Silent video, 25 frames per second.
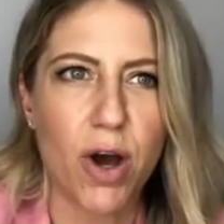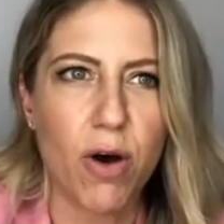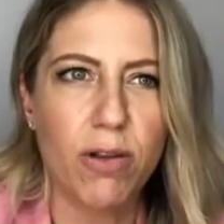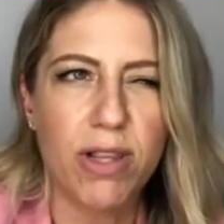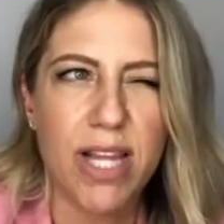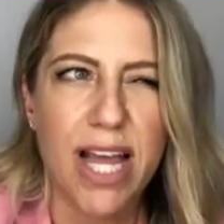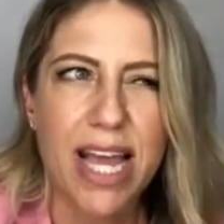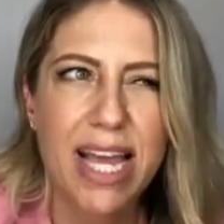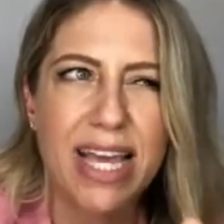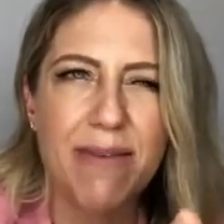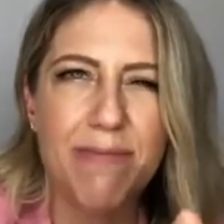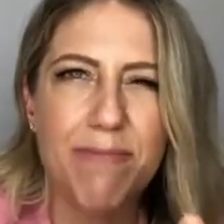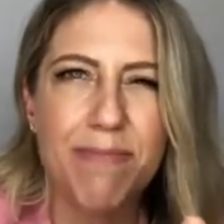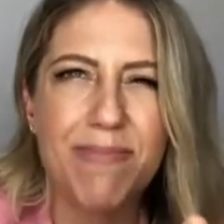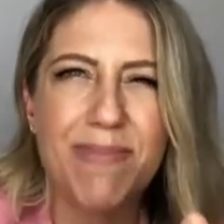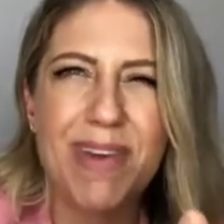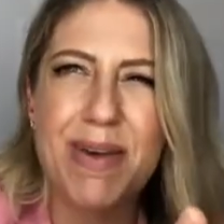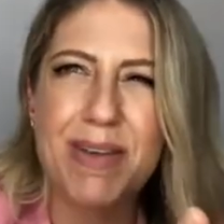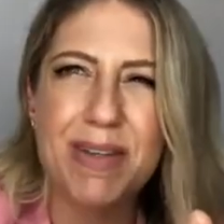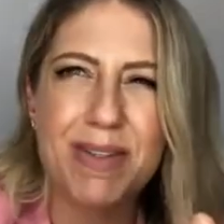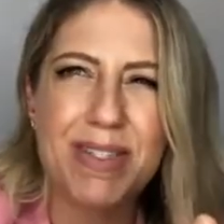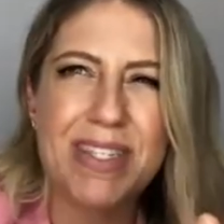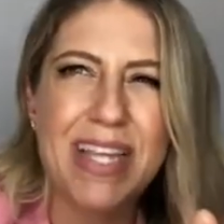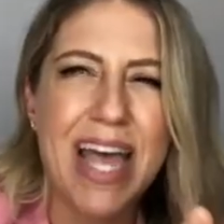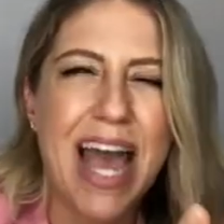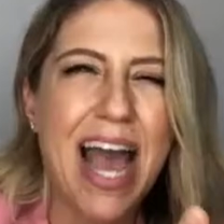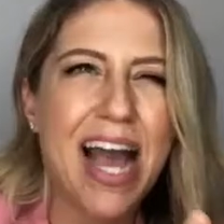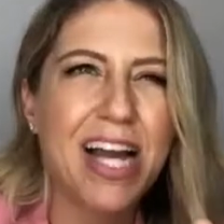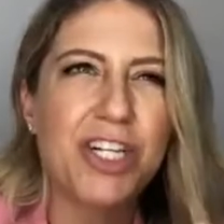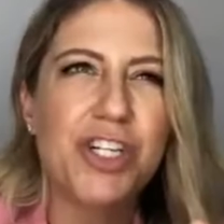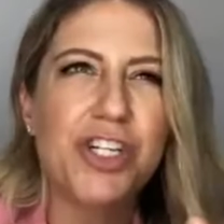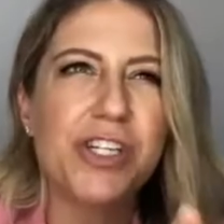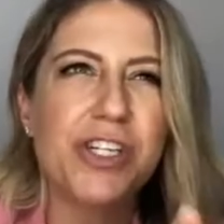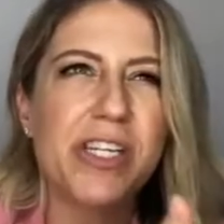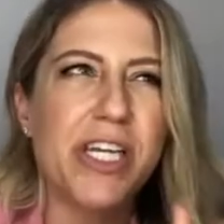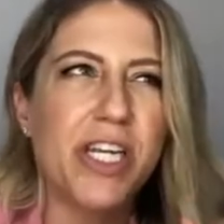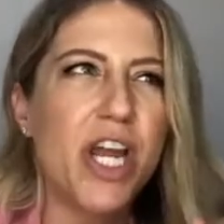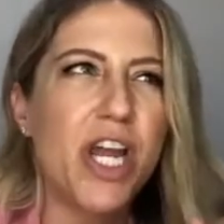Like, it's
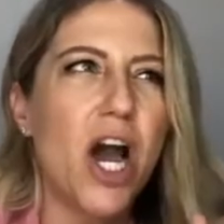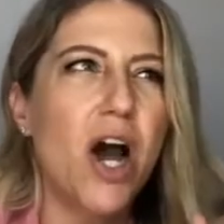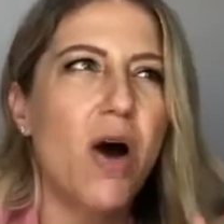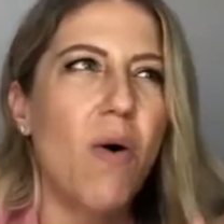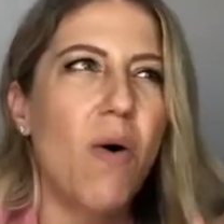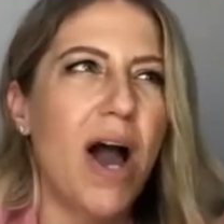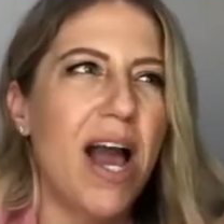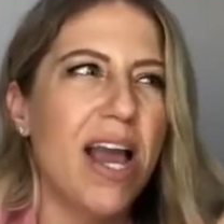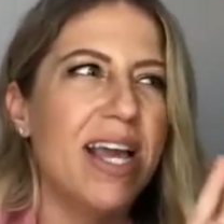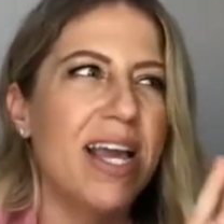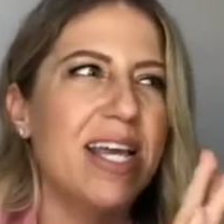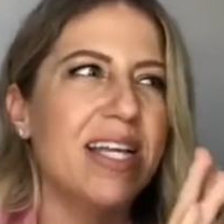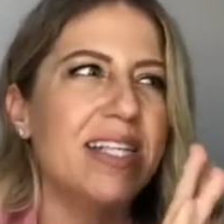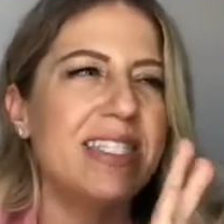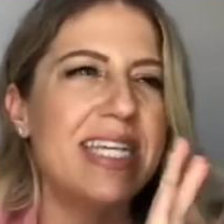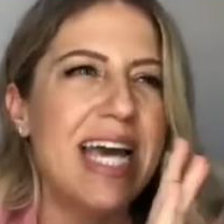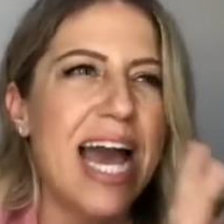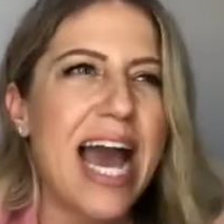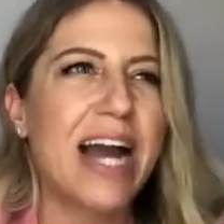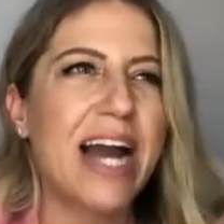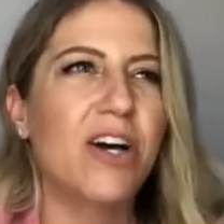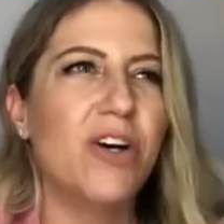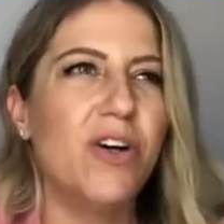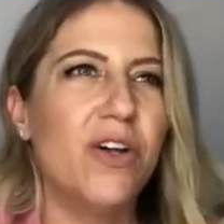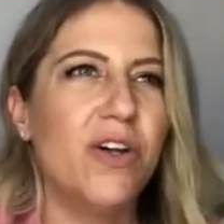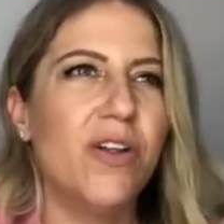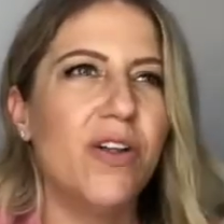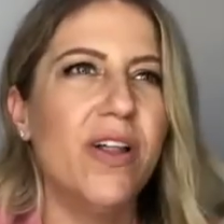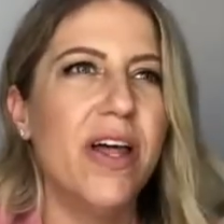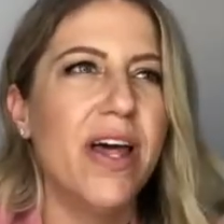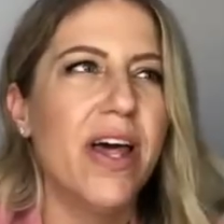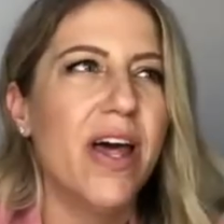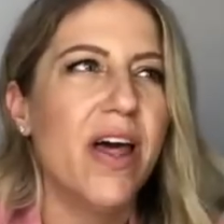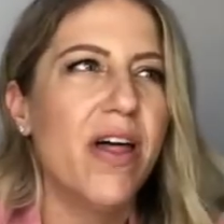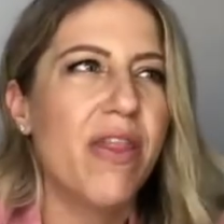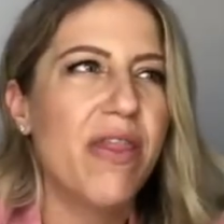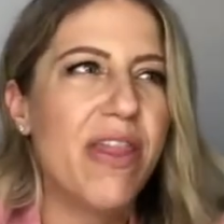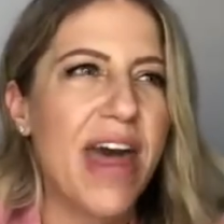actually, no, I can tackle
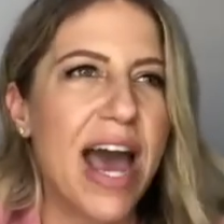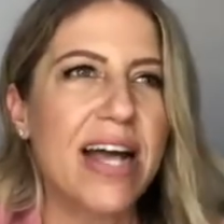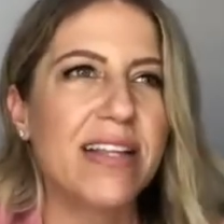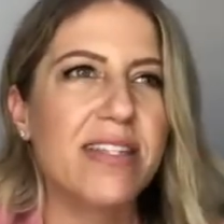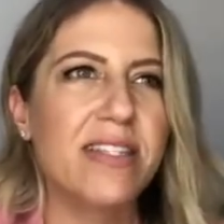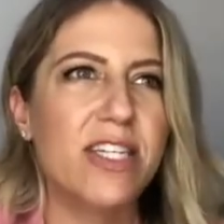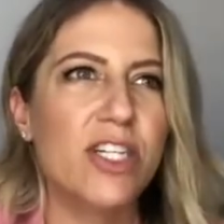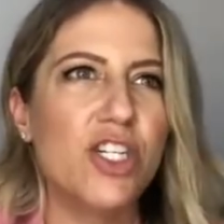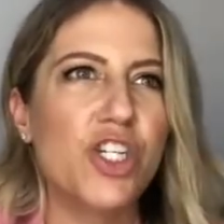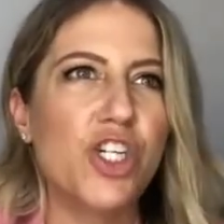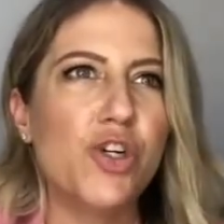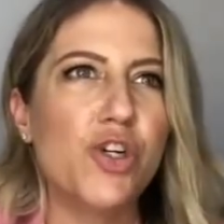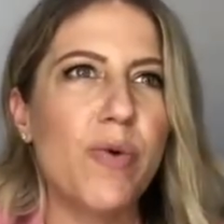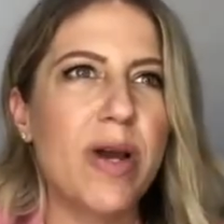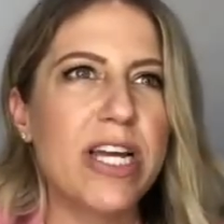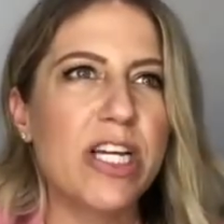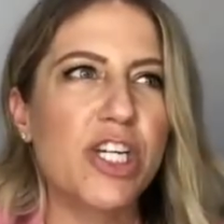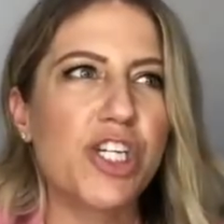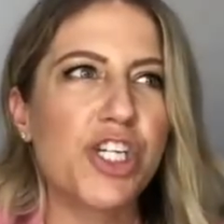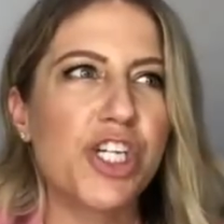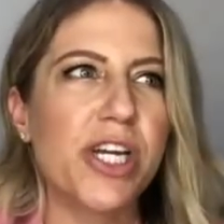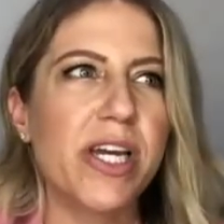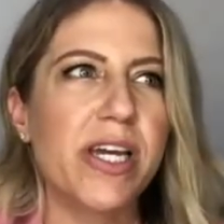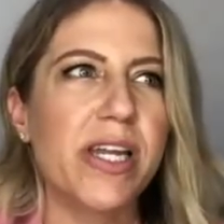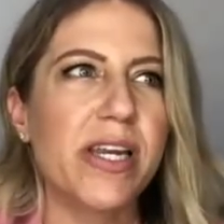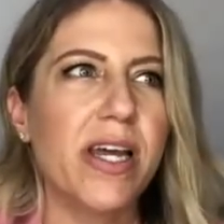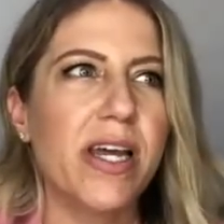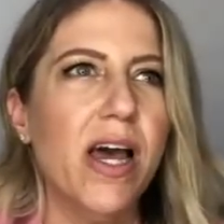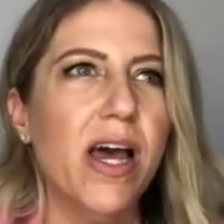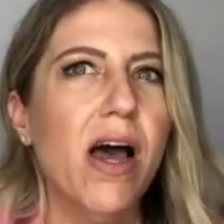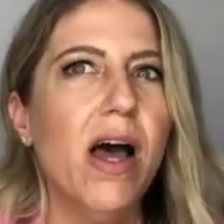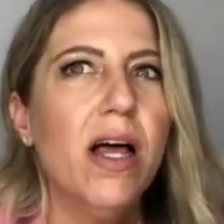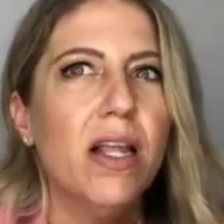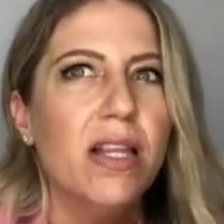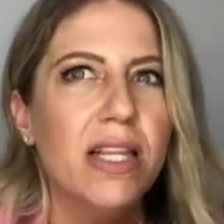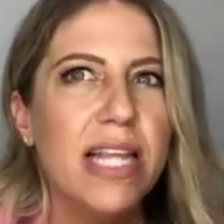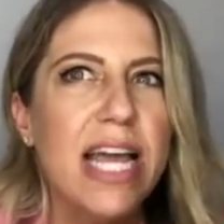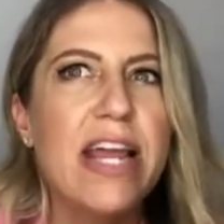that situation
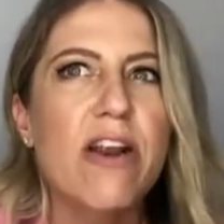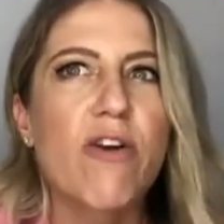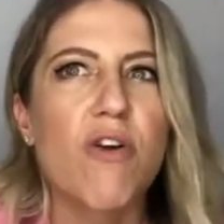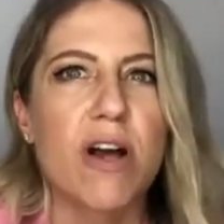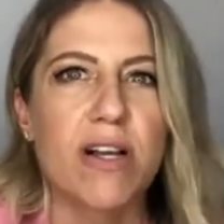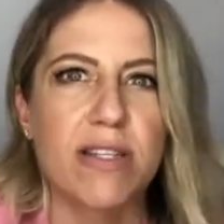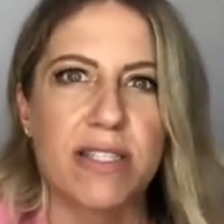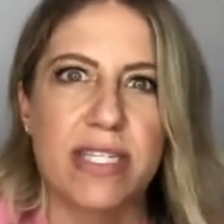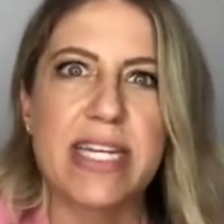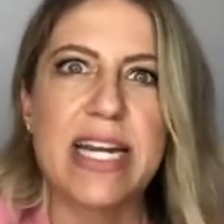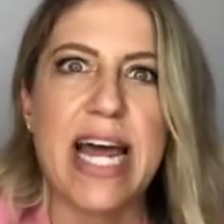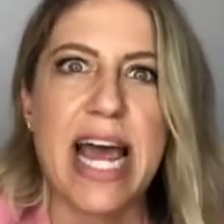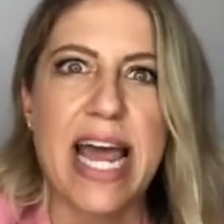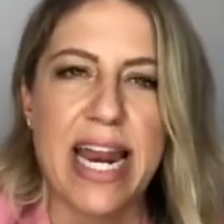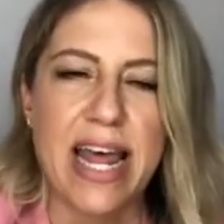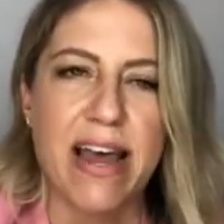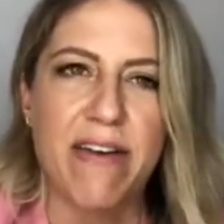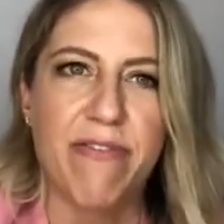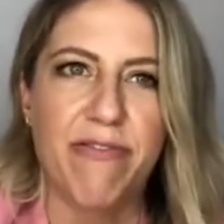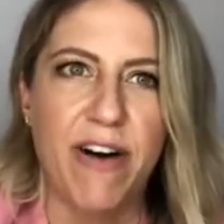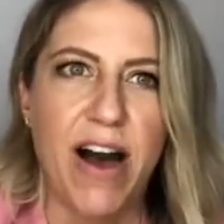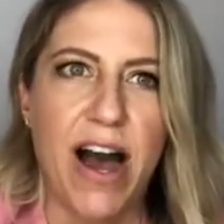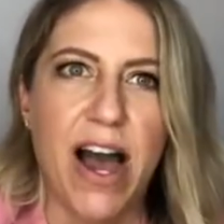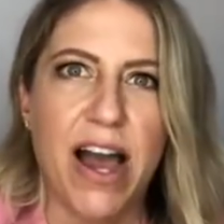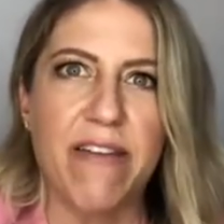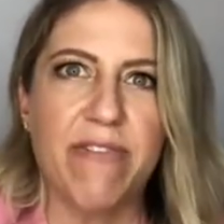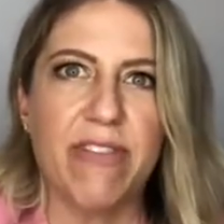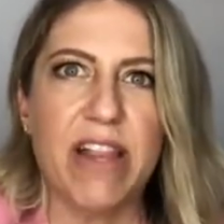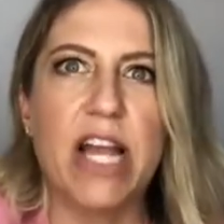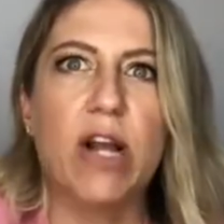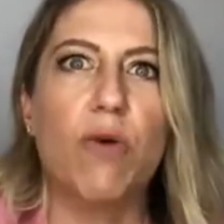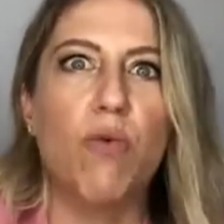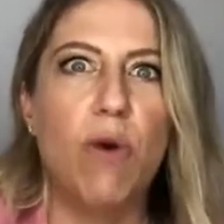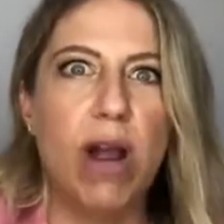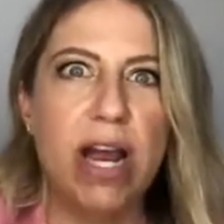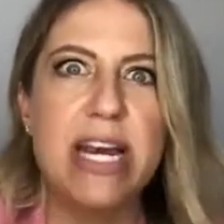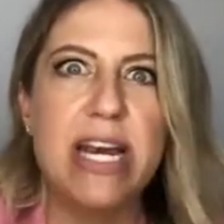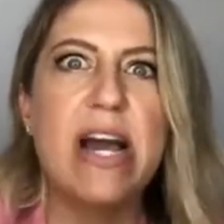later on tonight at 5.
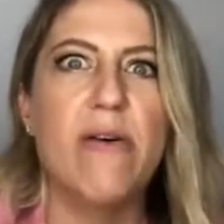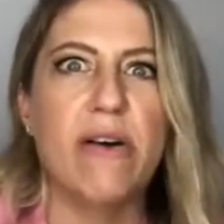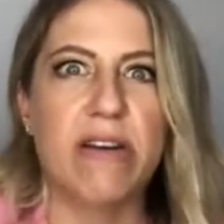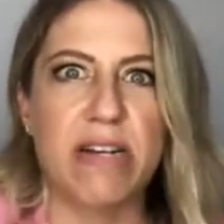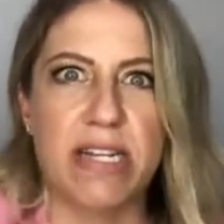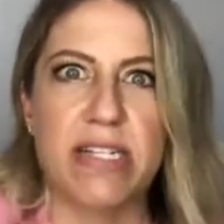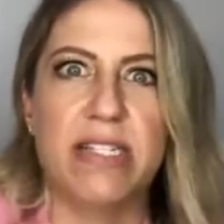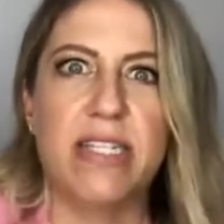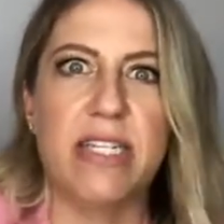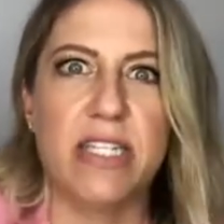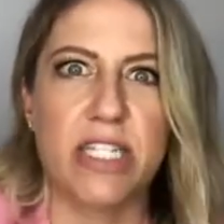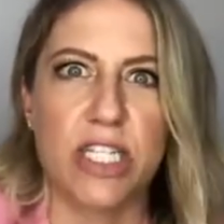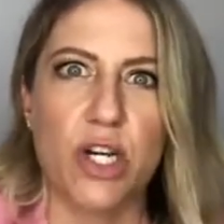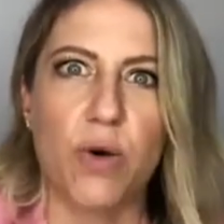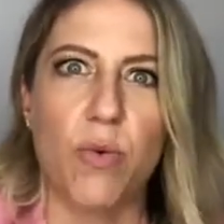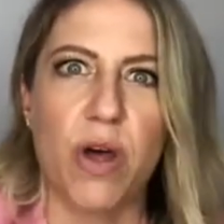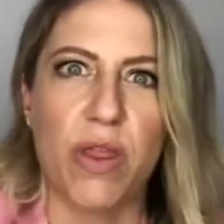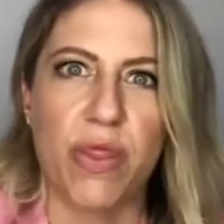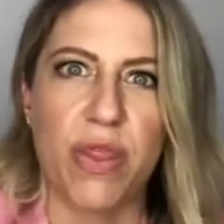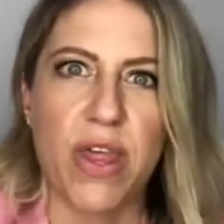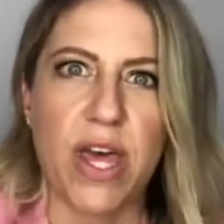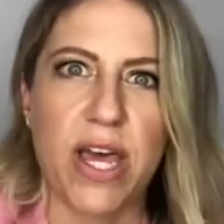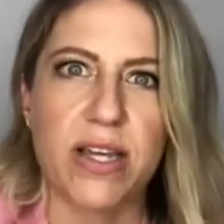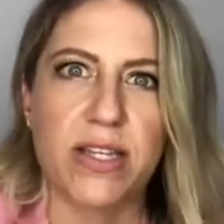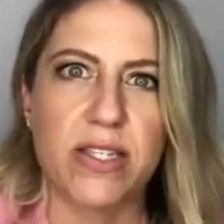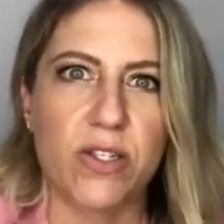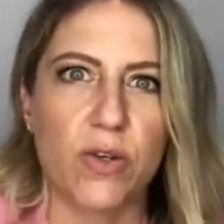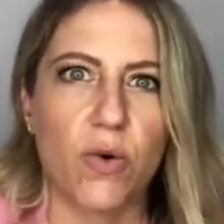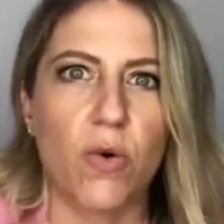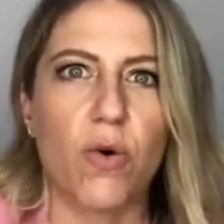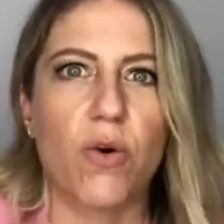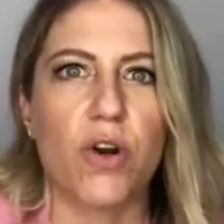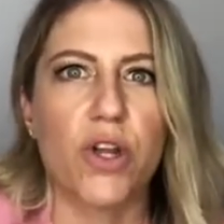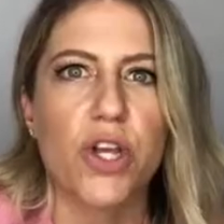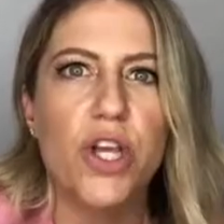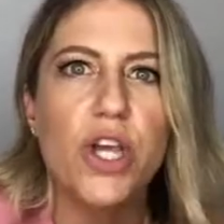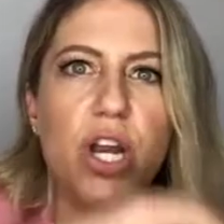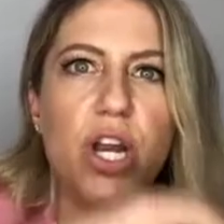Like, right now I need to deal with this,
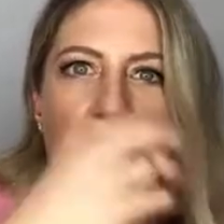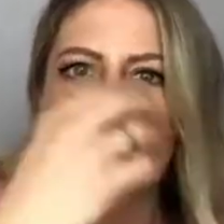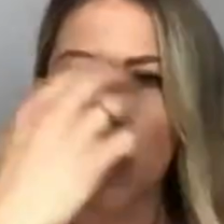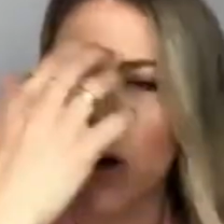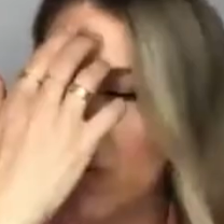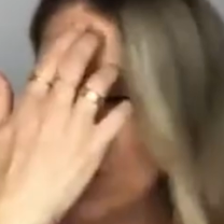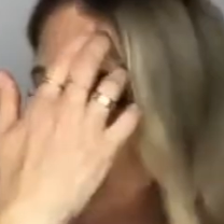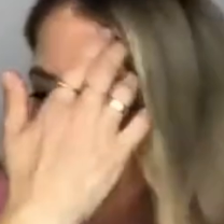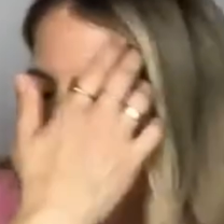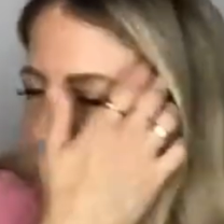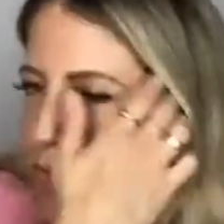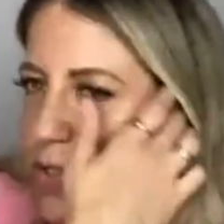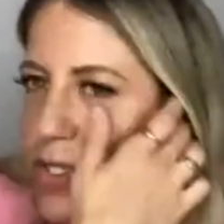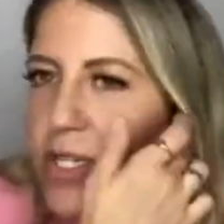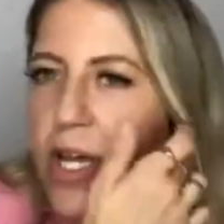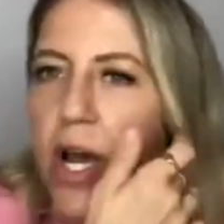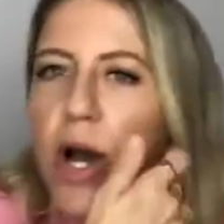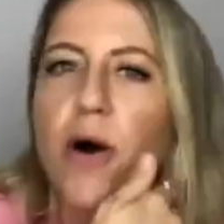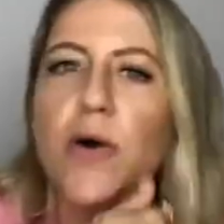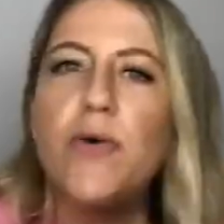or, so.